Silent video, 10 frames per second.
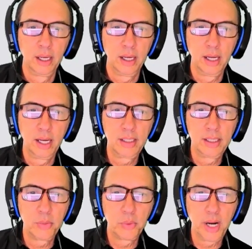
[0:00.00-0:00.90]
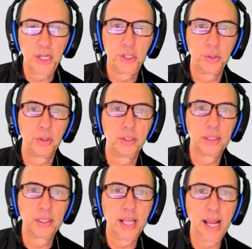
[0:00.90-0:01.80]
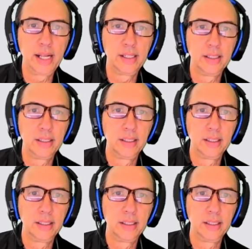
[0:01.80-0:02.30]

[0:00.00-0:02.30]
And the ratio 10